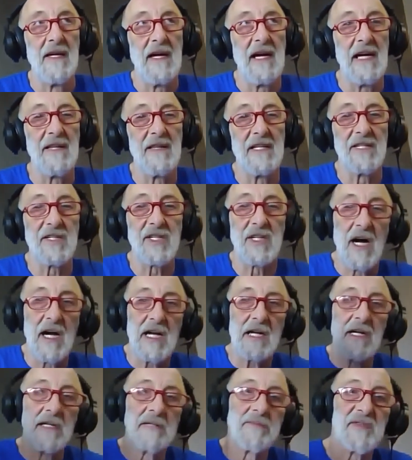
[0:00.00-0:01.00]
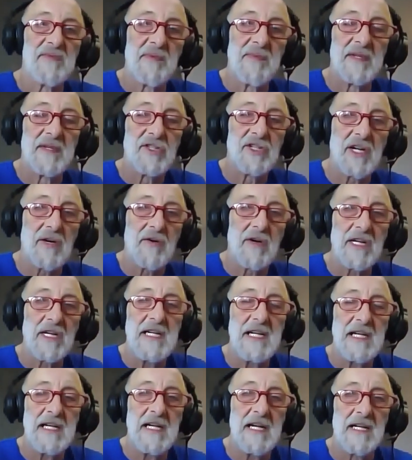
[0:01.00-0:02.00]
And this guy comes from the
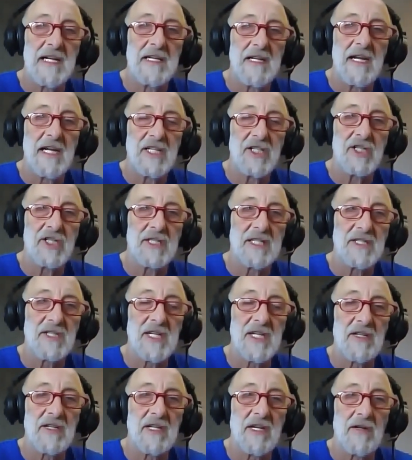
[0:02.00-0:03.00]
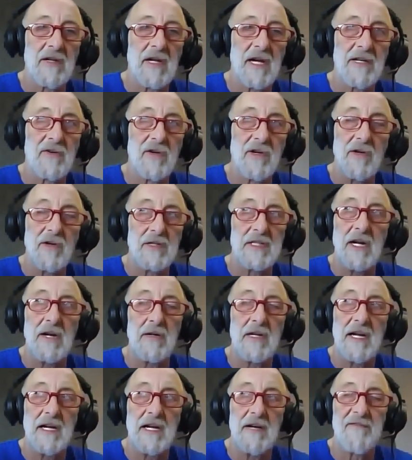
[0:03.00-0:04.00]
Cherokee Nation in South Carolina or North
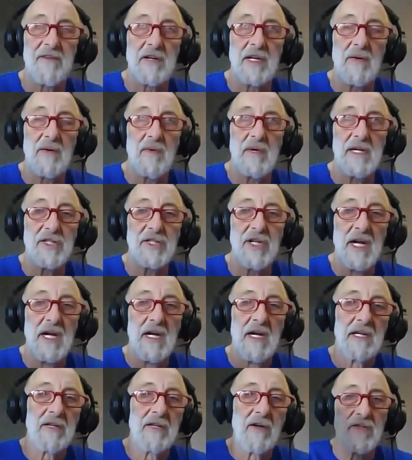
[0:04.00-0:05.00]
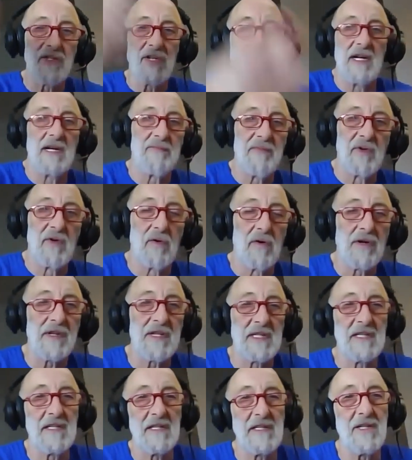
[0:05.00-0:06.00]
Carolina, I forget which, goes on up north
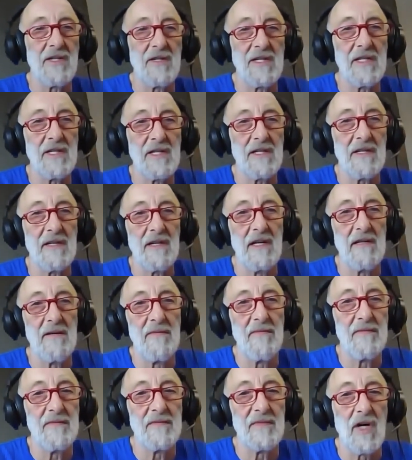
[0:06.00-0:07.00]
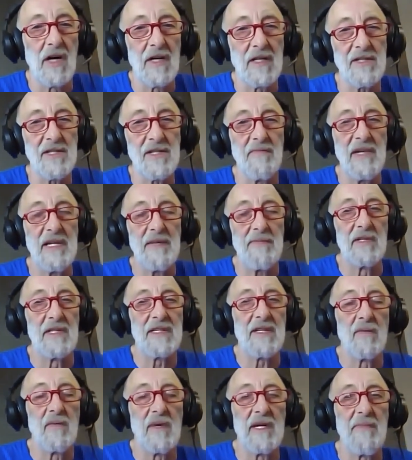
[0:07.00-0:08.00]
and to talk to some people
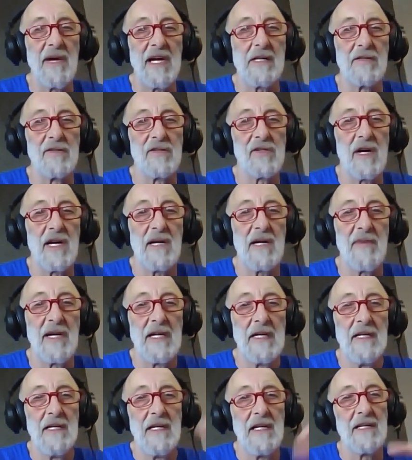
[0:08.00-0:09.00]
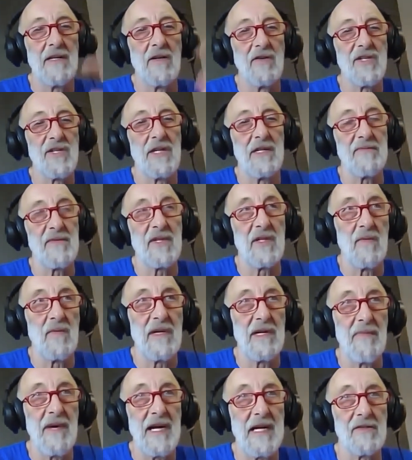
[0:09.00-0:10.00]
at the Winnebago tribe. He goes on up to the
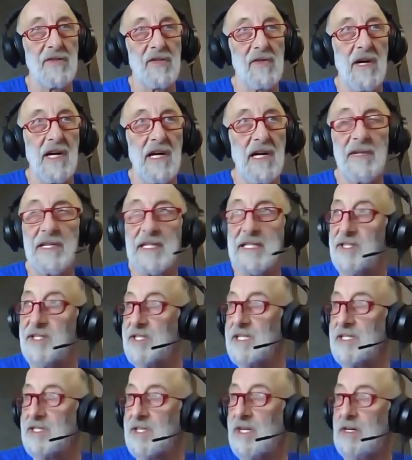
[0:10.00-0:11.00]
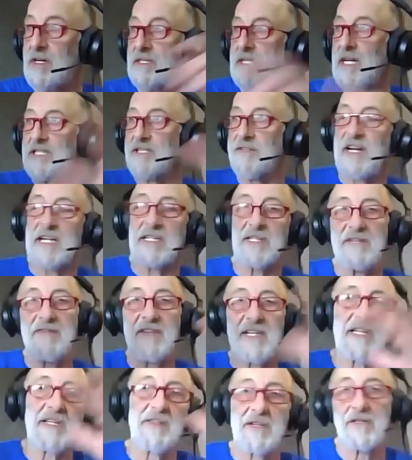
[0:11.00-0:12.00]
Winnebago tribe and he sees all kinds of
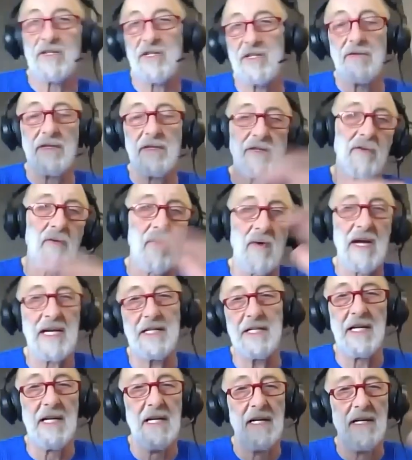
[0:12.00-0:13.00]
activity and they're doing great.